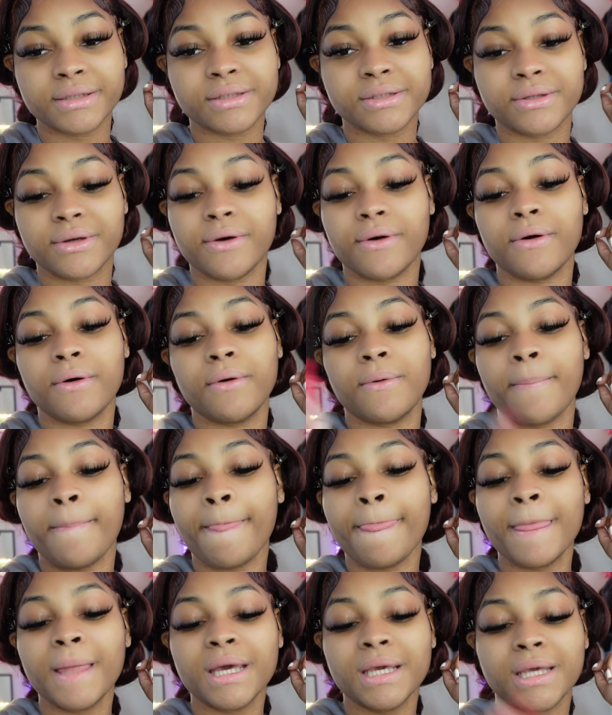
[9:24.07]
So
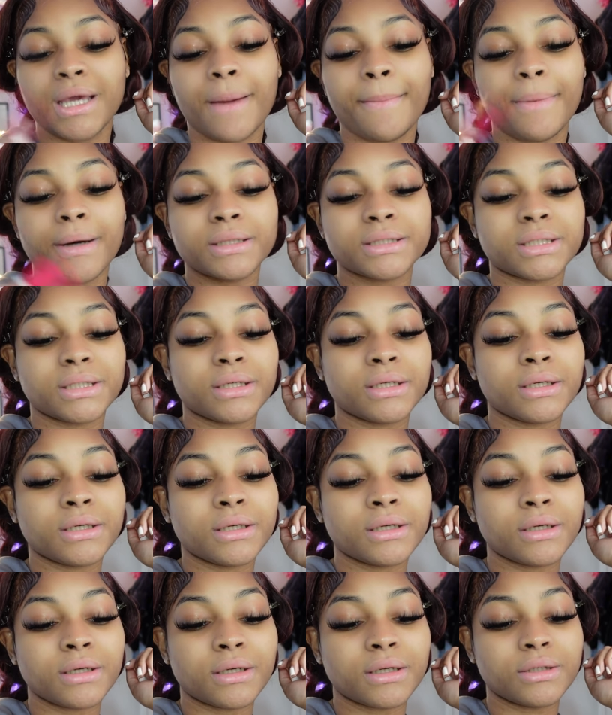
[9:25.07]
yeah, I'm about
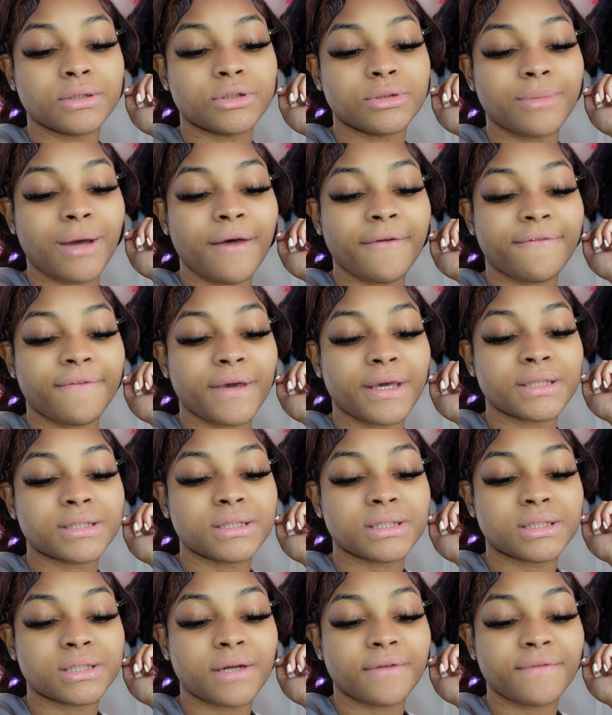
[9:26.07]
to do my face
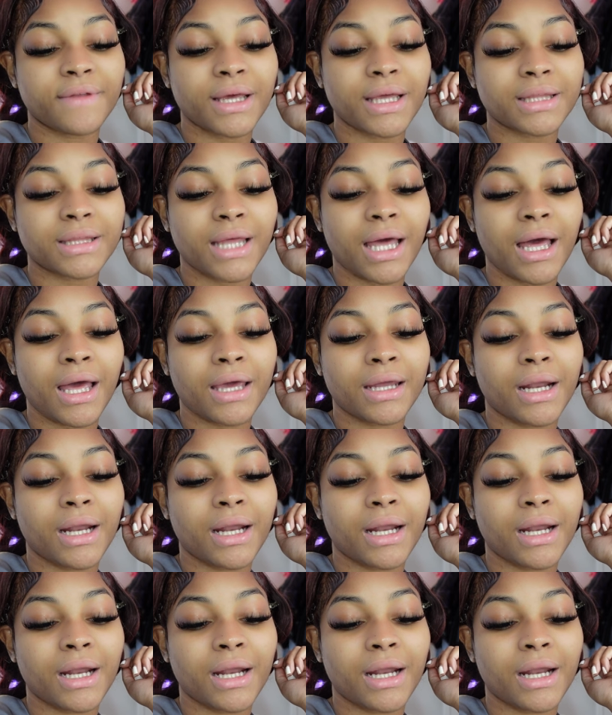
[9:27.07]
and stuff like that,